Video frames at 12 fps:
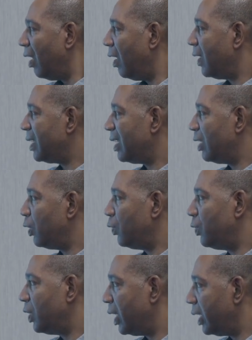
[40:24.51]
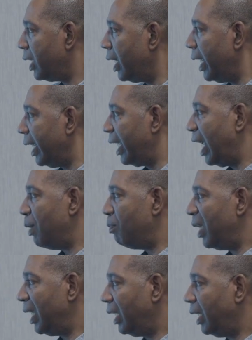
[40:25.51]
our institution can
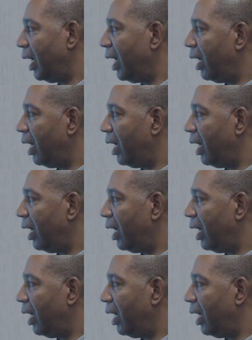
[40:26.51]
be